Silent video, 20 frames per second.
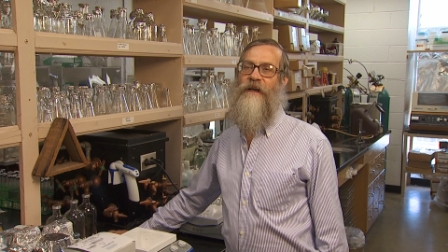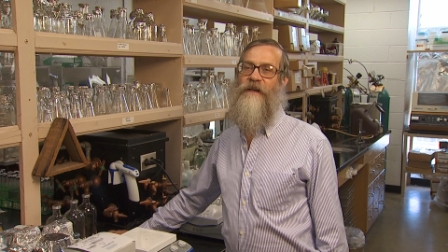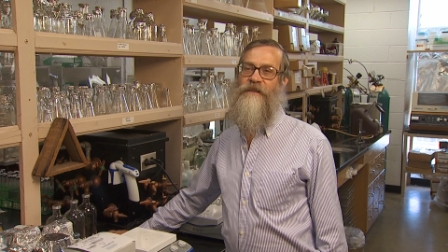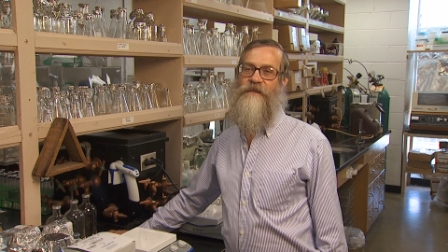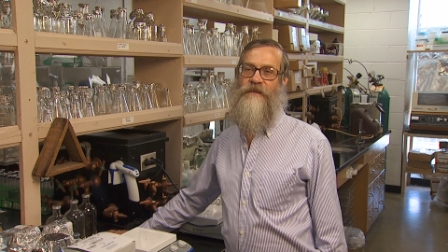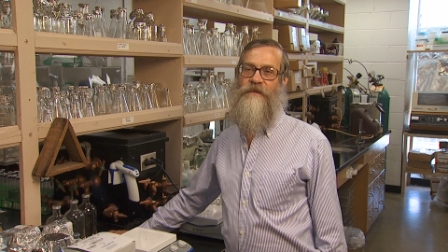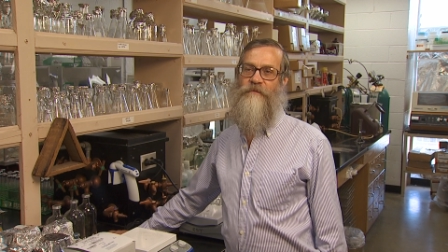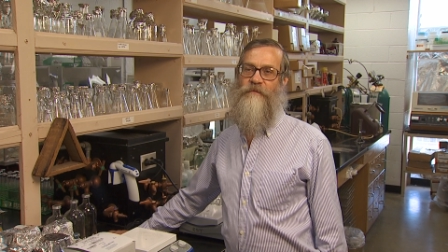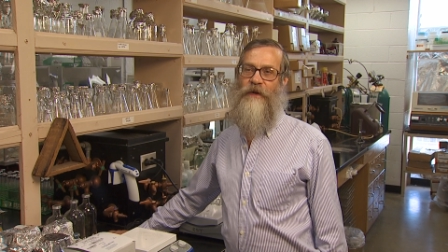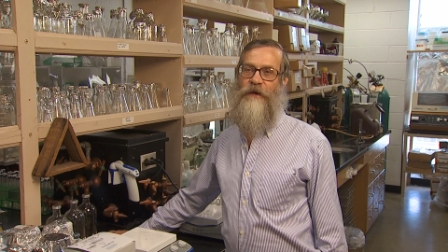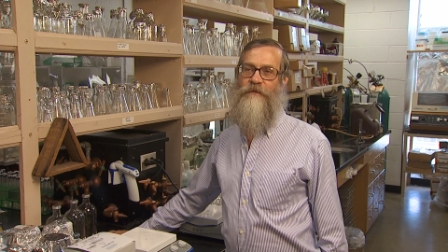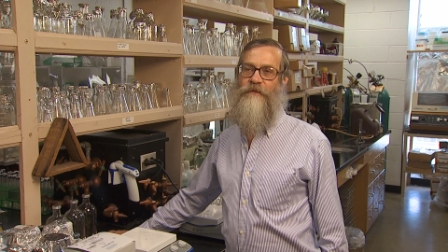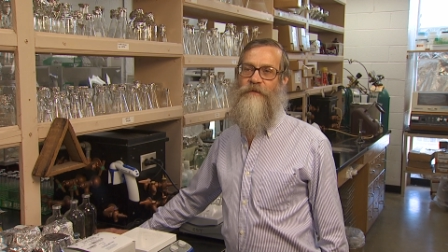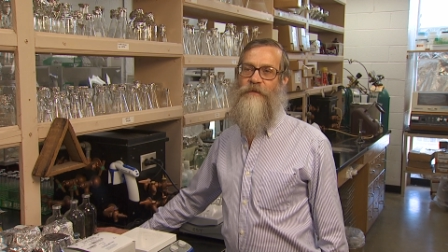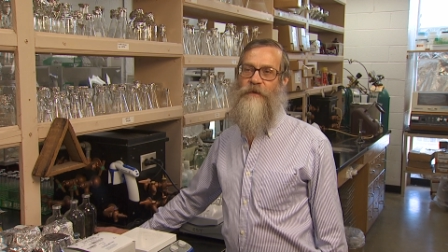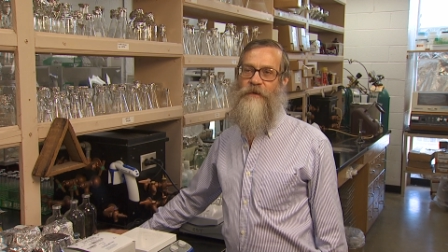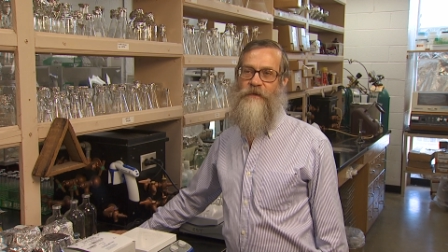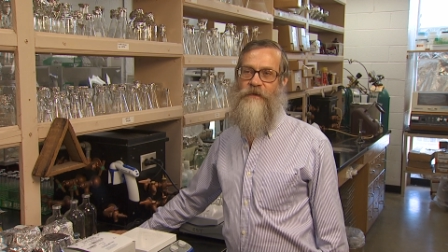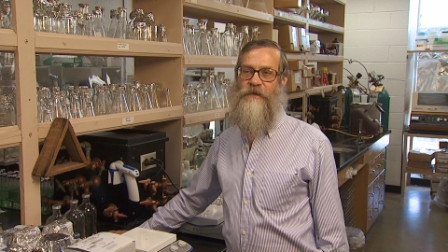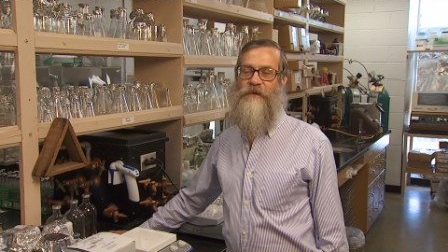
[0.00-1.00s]
I, my
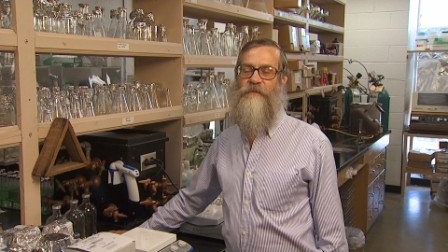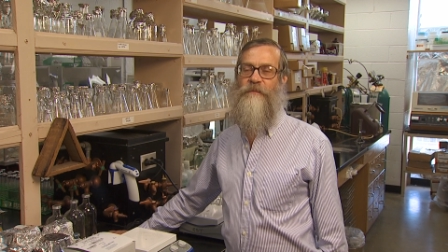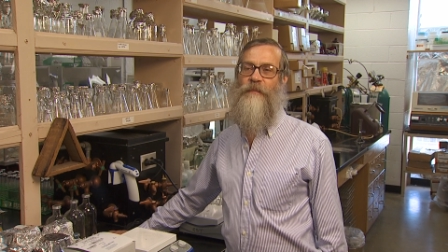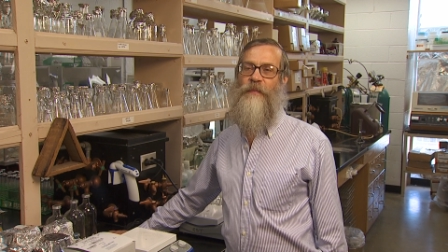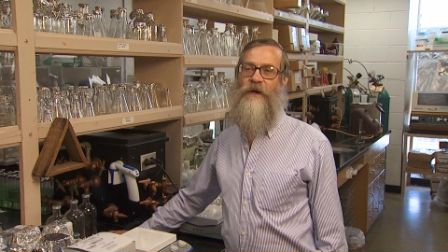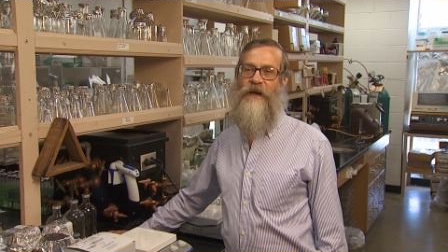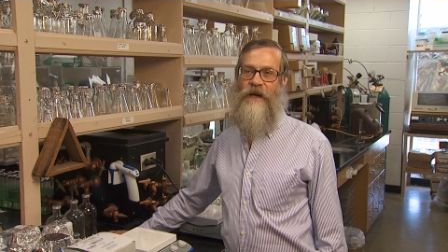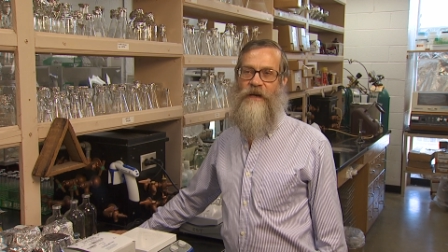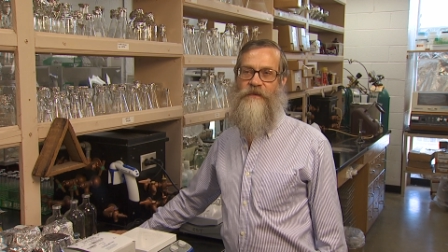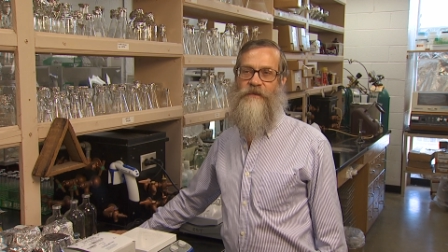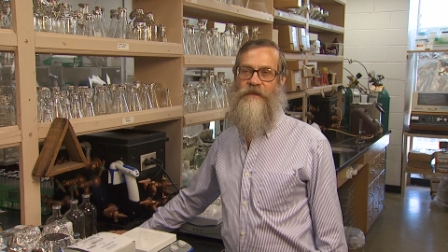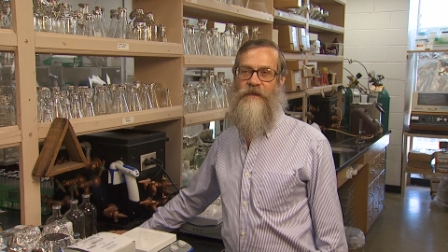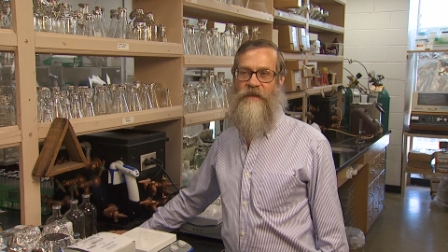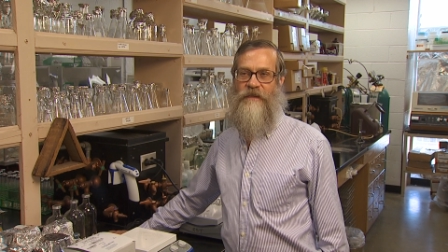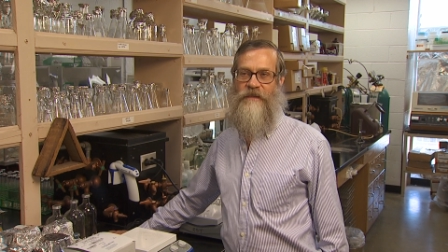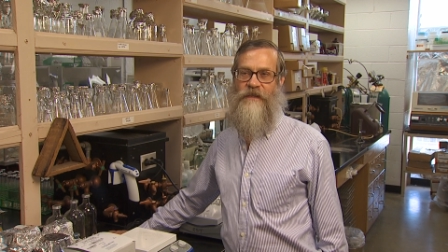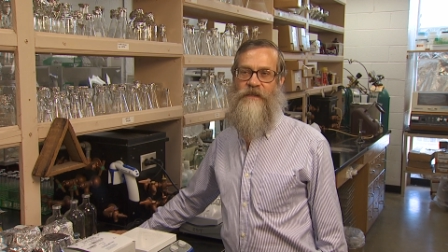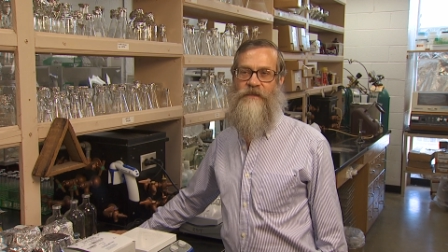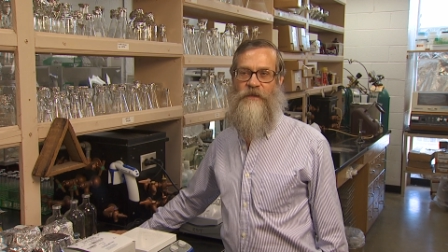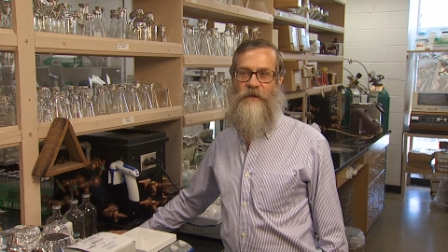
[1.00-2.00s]
first
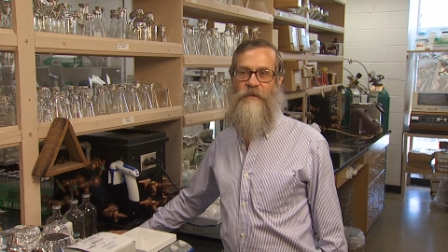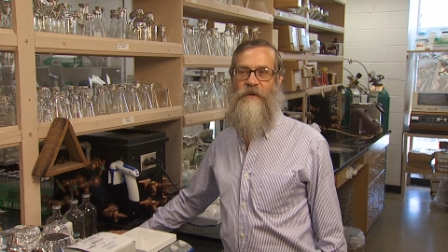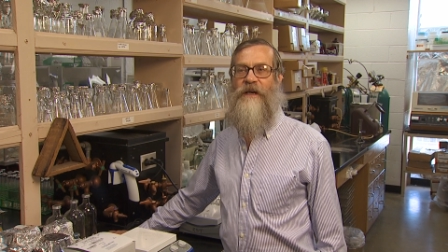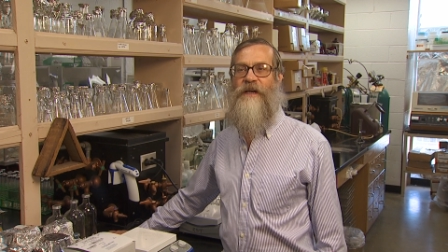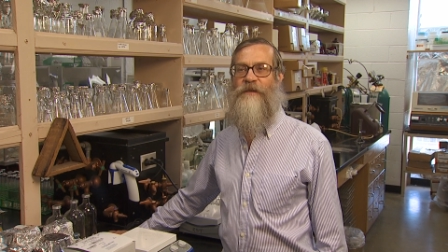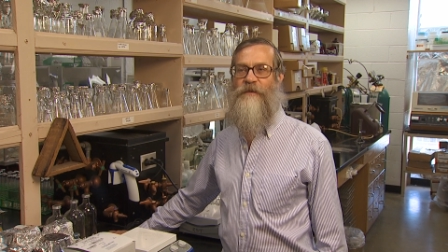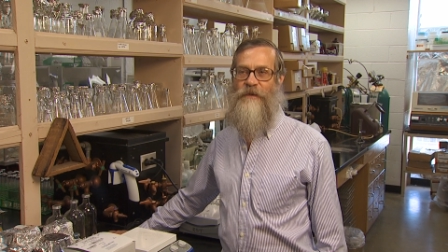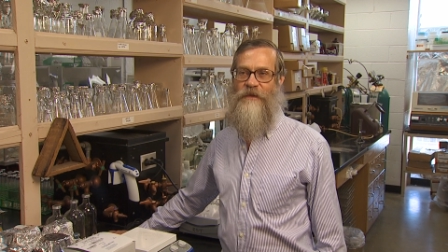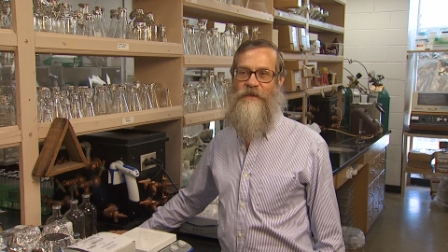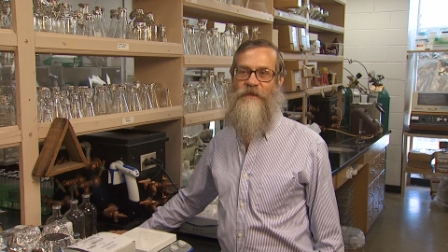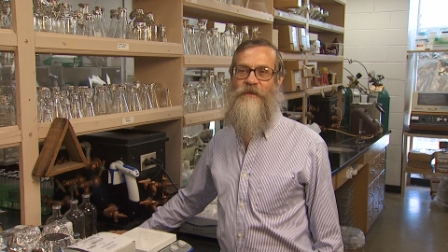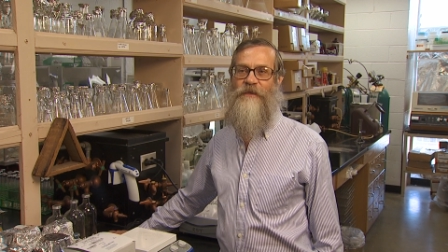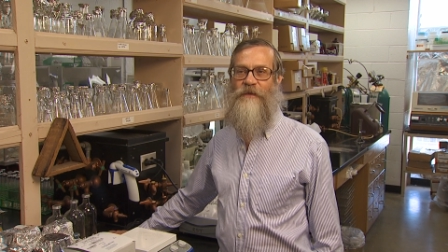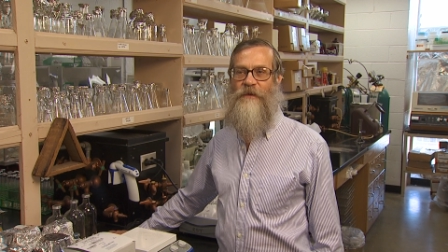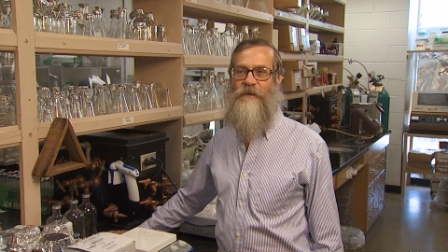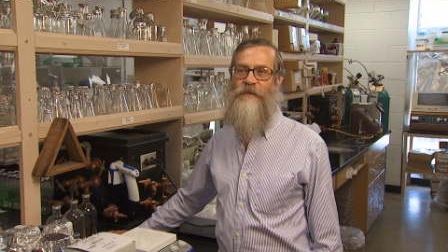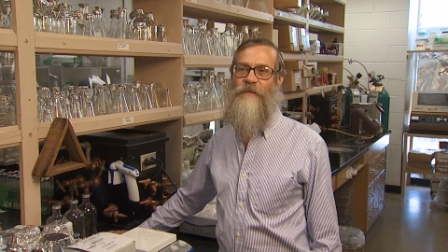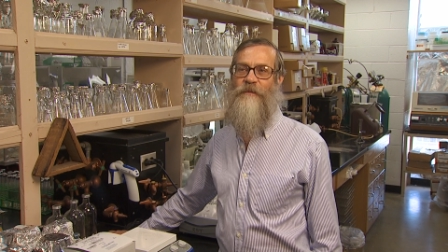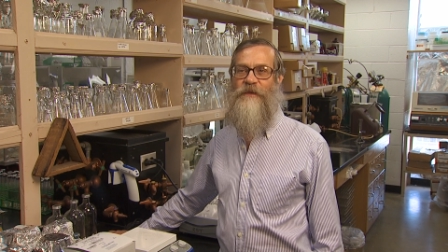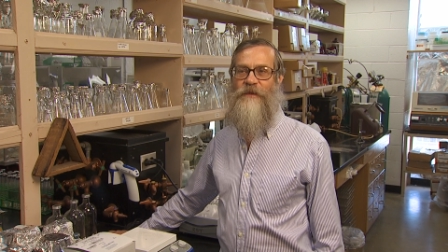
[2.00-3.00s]
project as a graduate
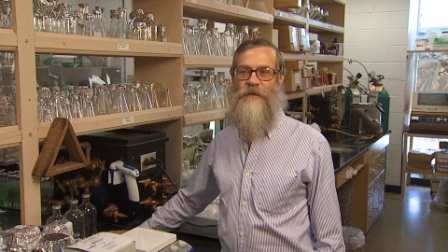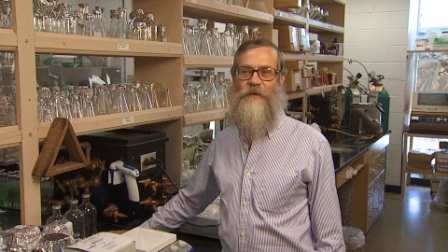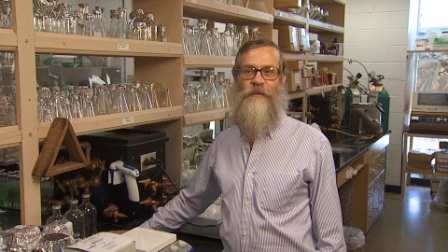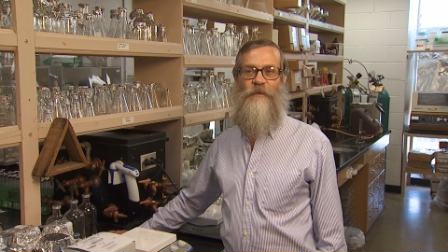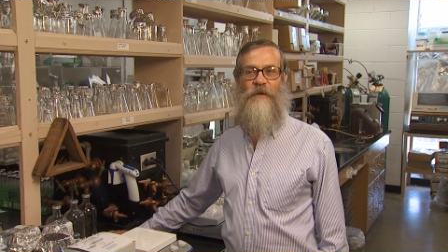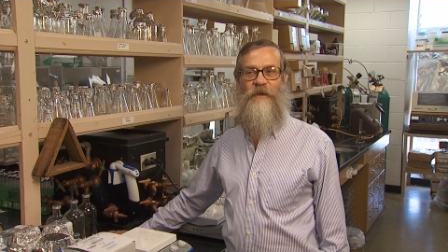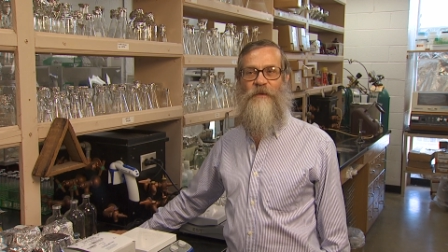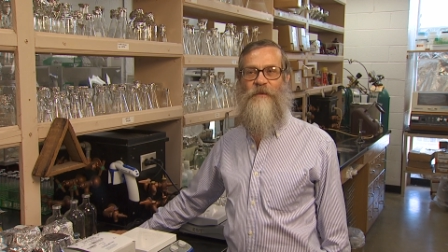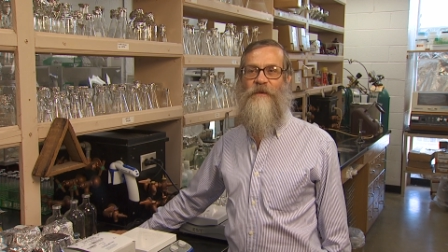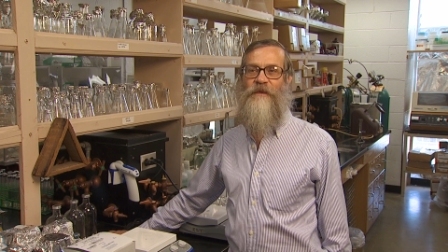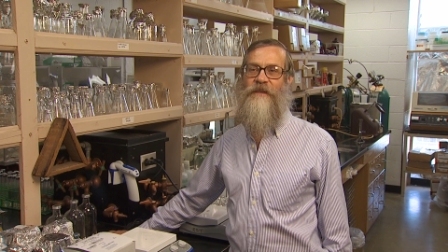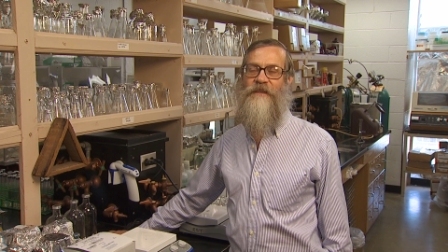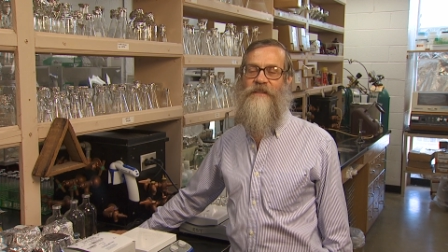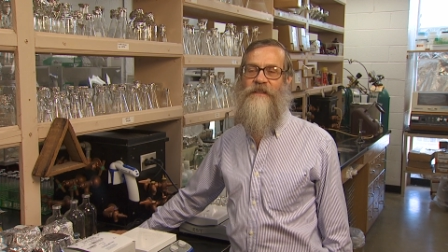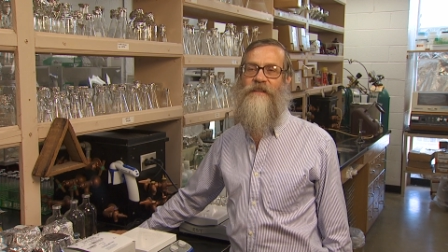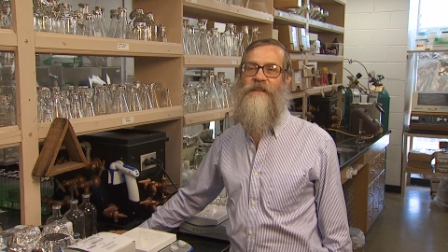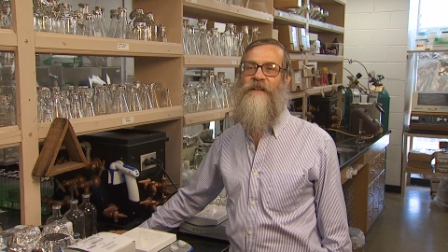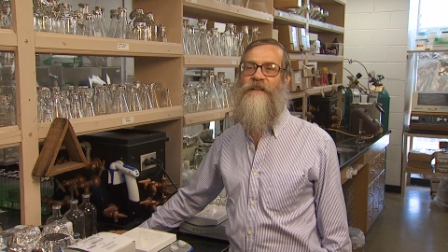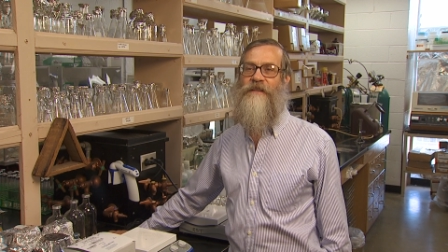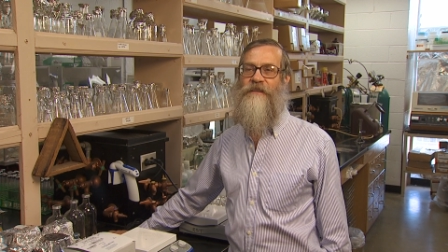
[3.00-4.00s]
student was to work with
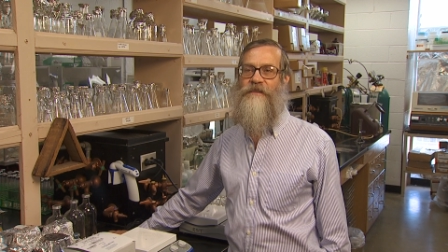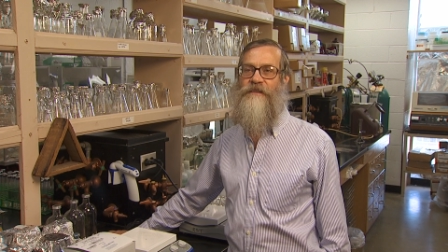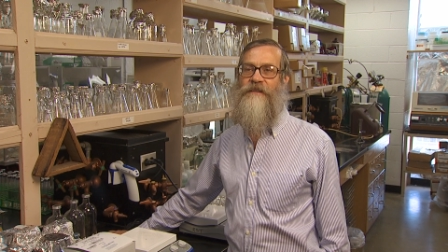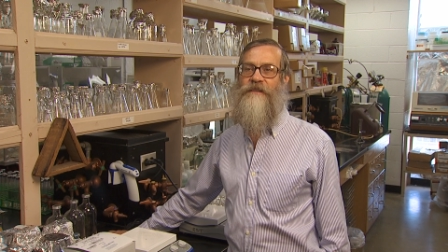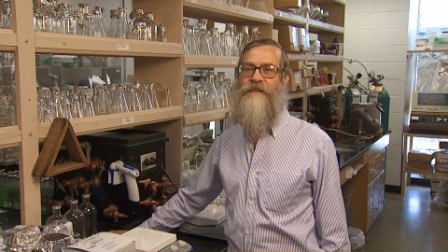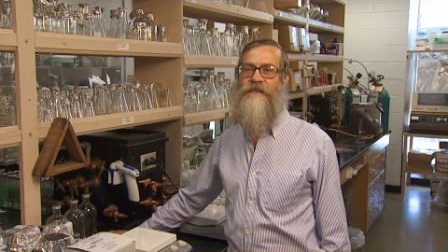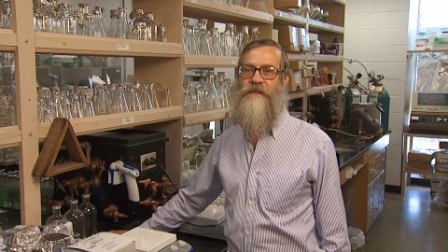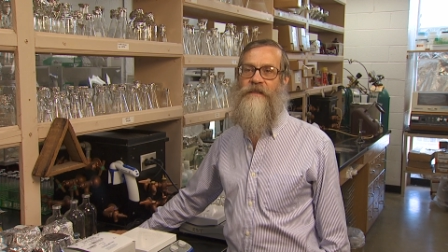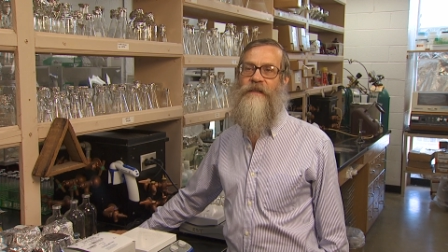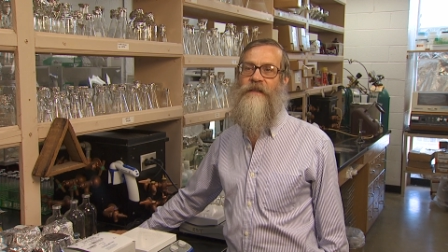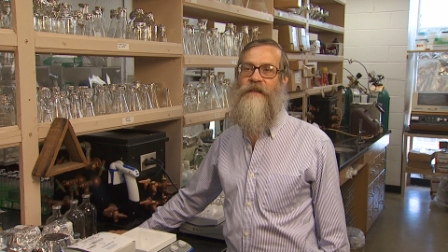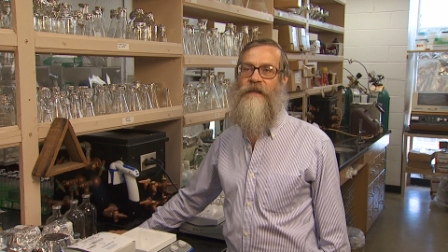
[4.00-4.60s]
acetogens.